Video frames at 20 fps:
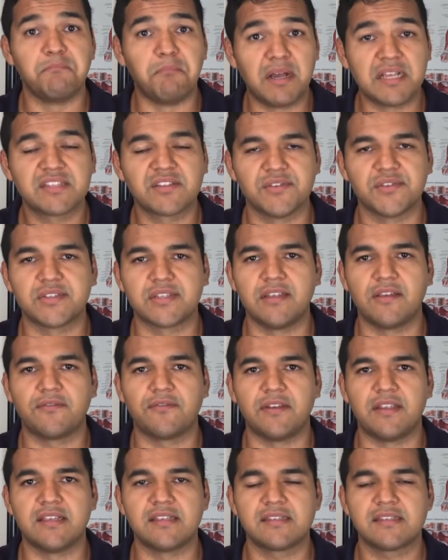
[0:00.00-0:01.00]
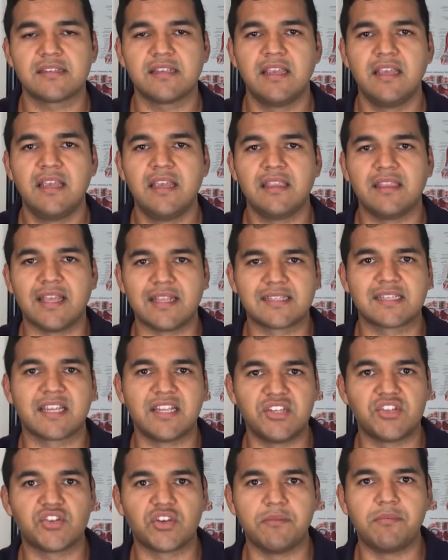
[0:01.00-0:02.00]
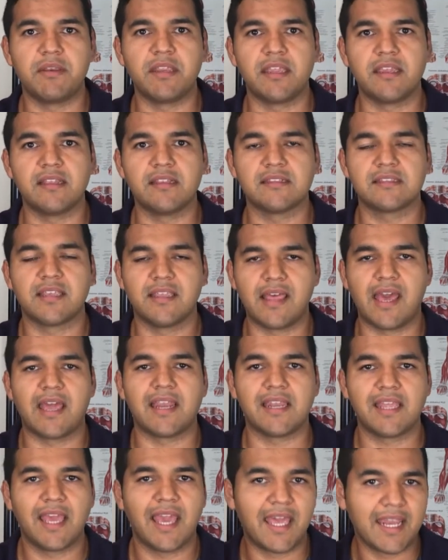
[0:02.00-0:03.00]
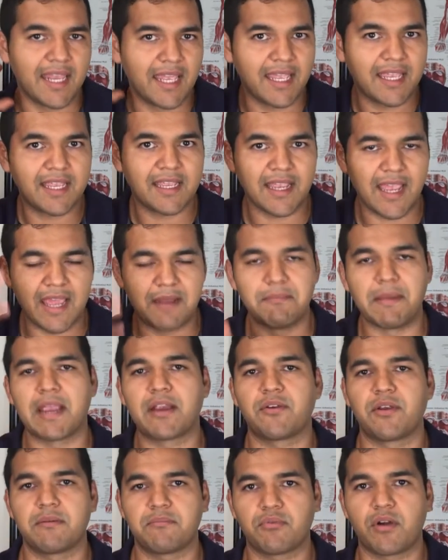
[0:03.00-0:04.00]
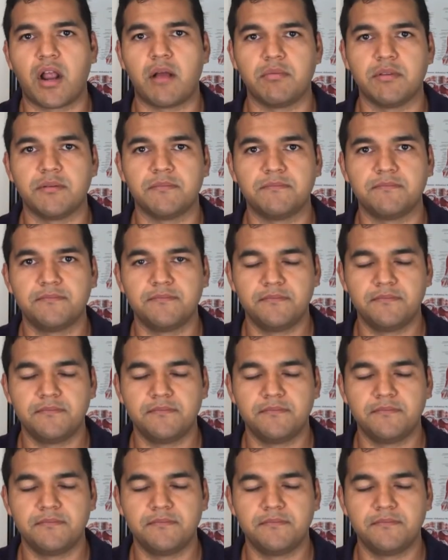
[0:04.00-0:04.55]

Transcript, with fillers: muscle stiffness that's contributing to that headache and migraine problem.